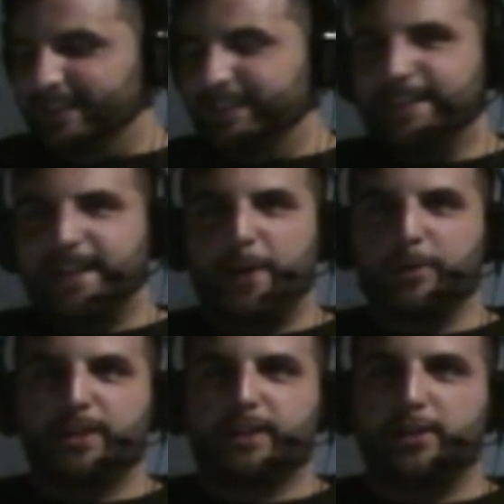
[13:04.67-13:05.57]
I will
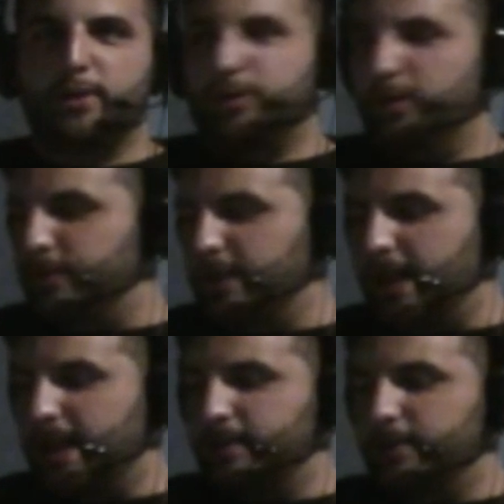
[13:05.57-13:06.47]
check the YouTube chat
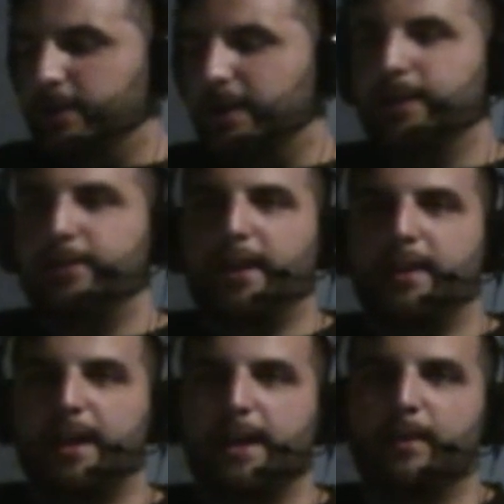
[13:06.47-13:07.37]
as you say that.